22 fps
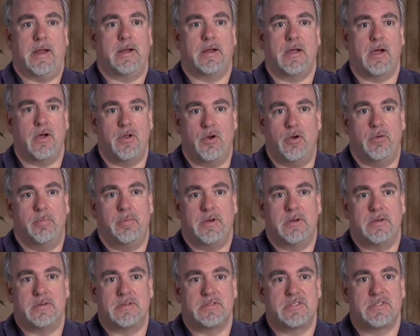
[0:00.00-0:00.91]
get cut open
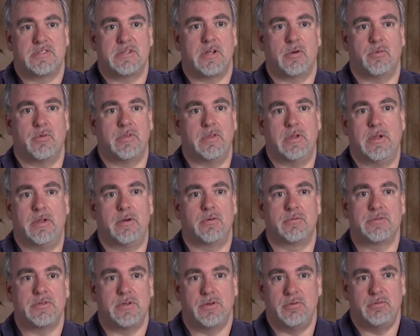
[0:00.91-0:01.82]
and stuck with
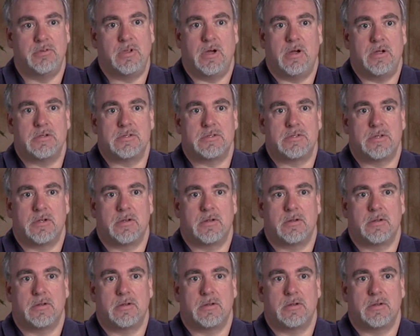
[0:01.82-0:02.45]
needles. Who does?